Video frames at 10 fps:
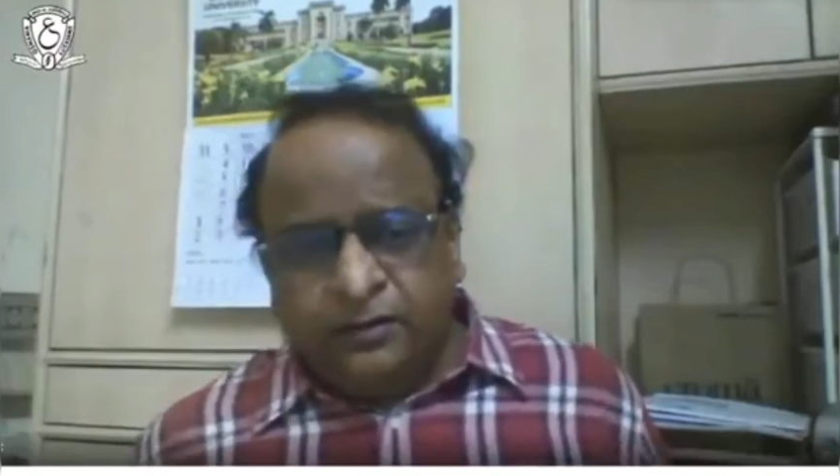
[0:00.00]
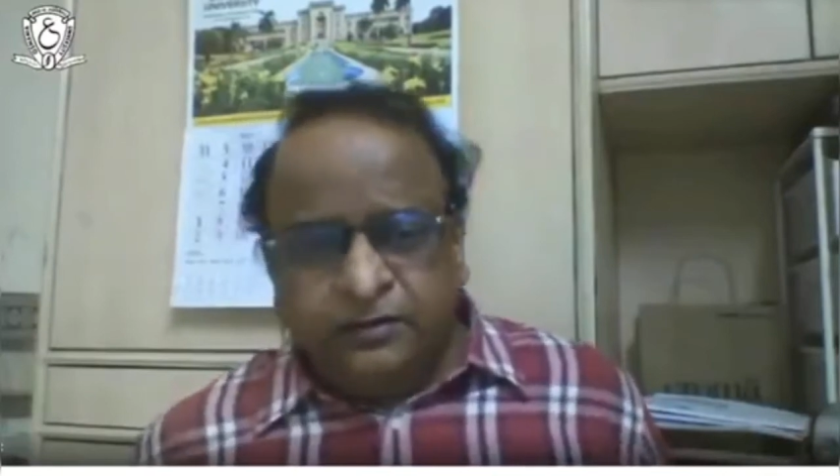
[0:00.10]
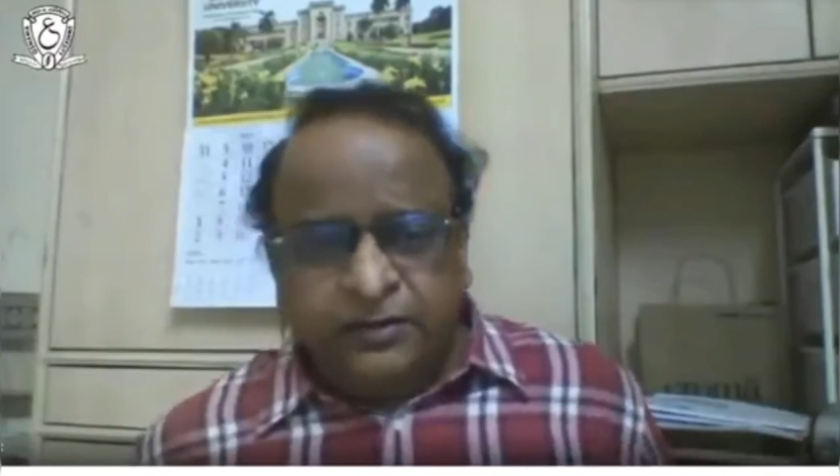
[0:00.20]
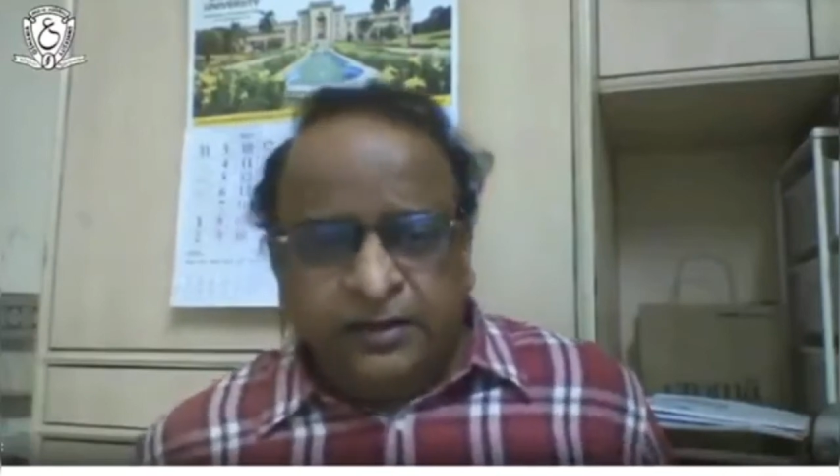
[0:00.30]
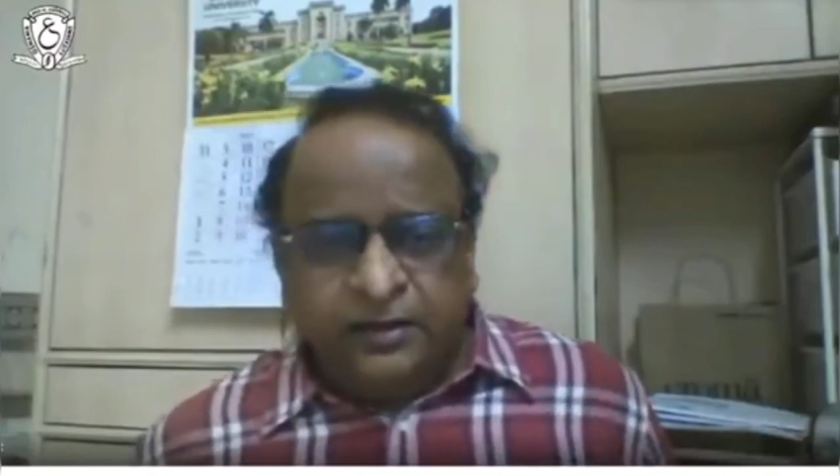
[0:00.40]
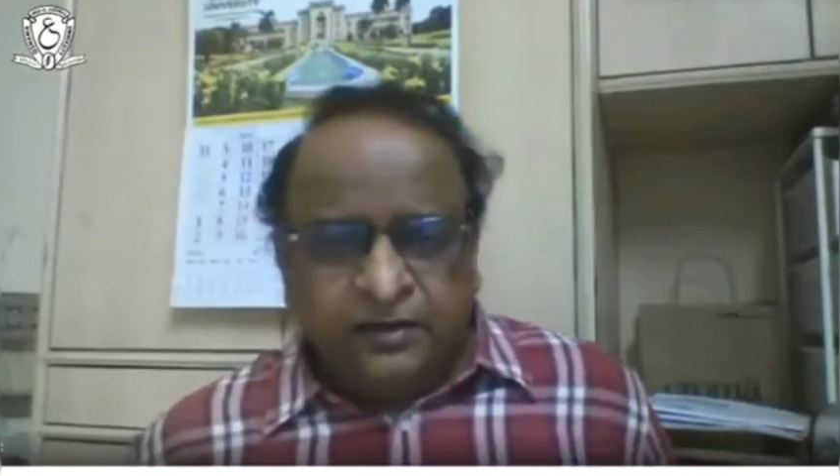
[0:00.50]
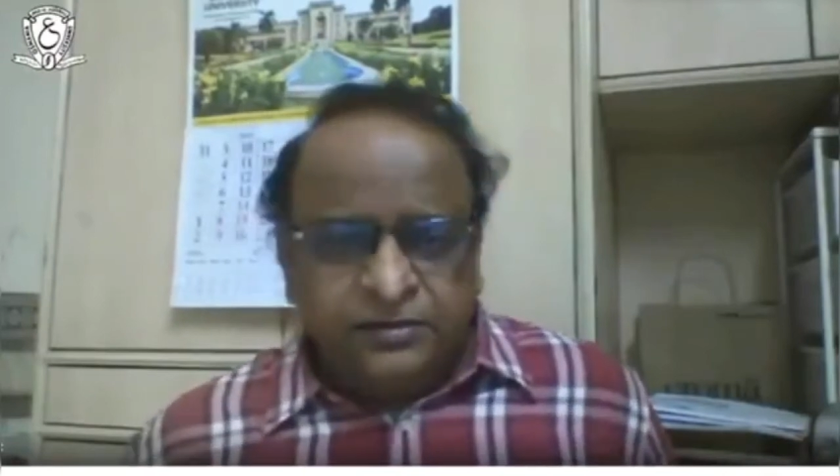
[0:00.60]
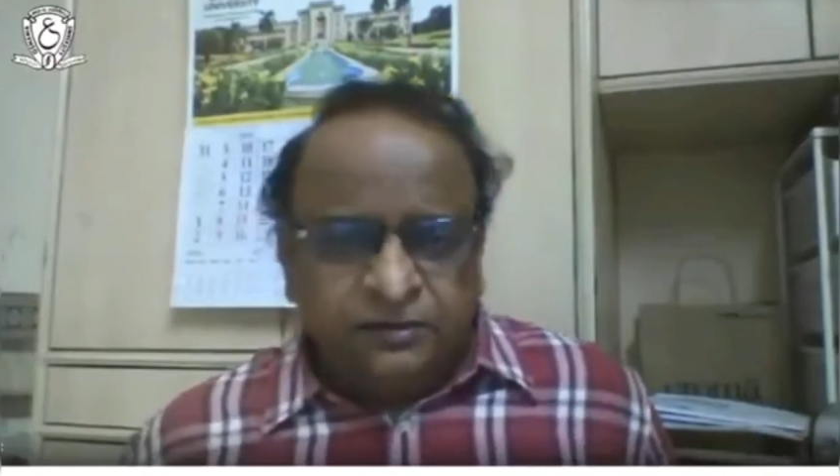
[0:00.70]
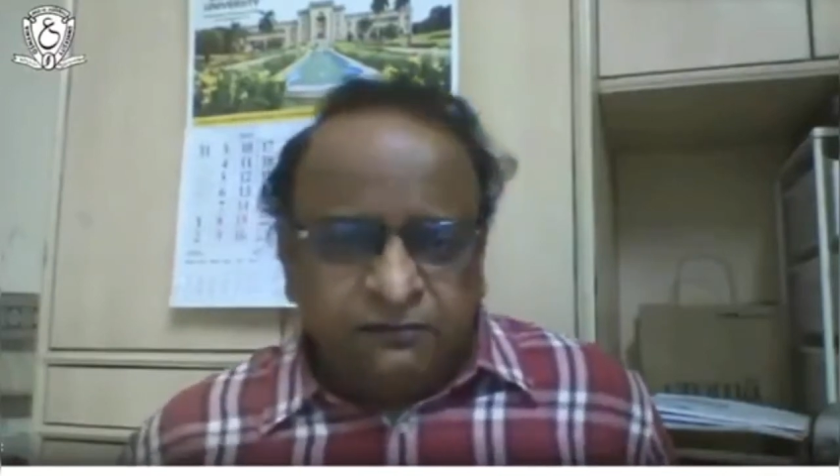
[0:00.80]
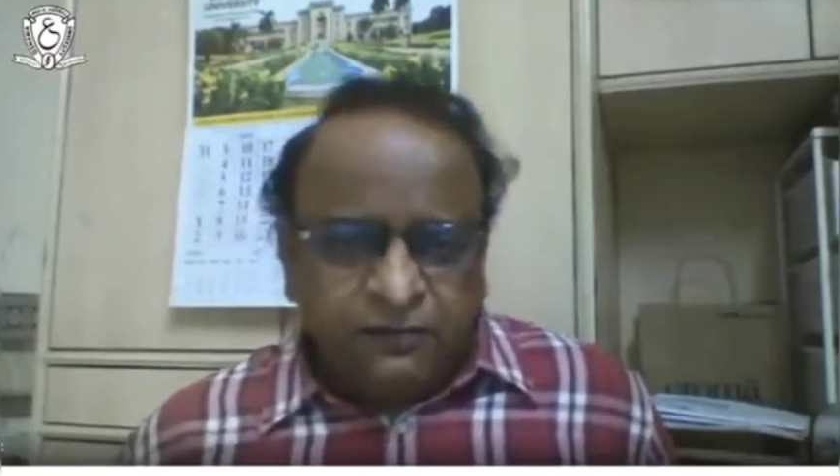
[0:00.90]
telling
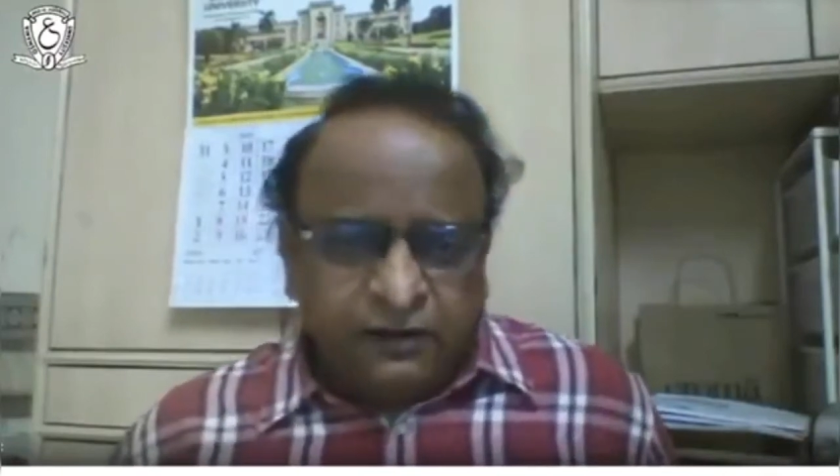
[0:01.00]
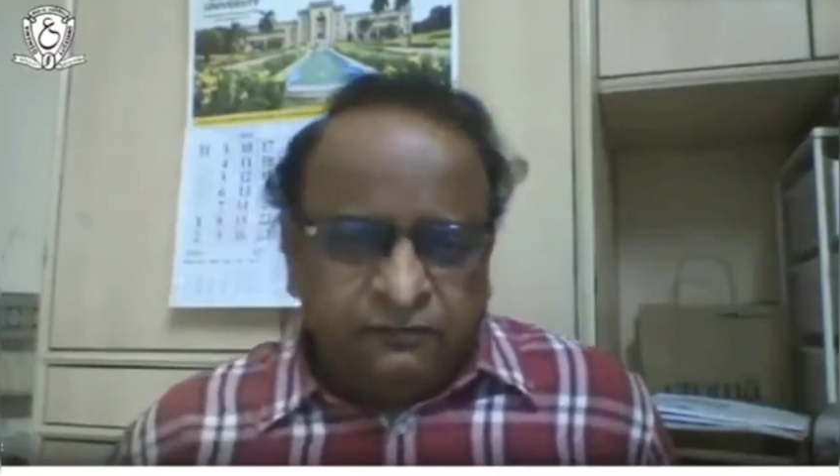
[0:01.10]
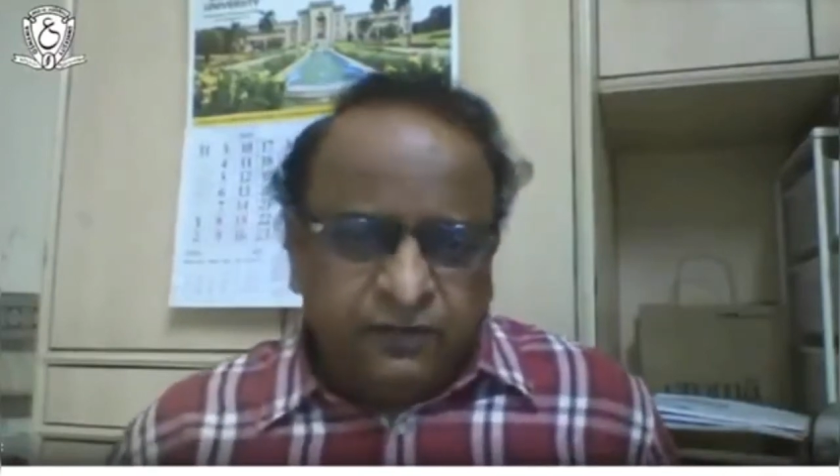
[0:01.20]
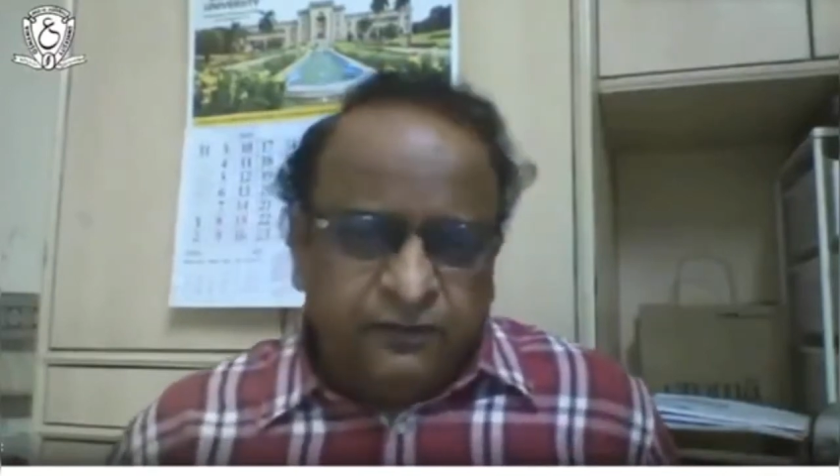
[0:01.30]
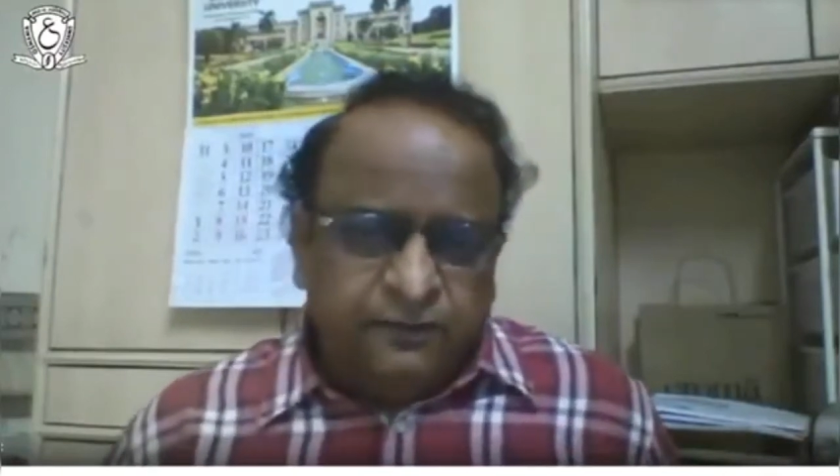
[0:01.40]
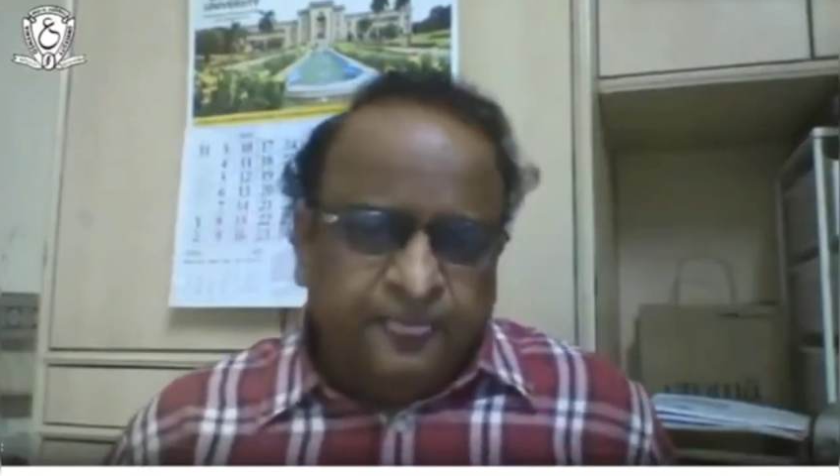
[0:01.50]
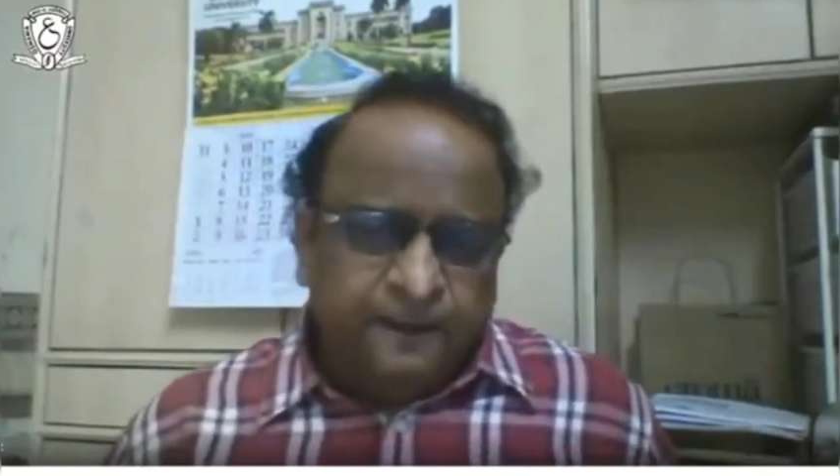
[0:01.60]
herself that way,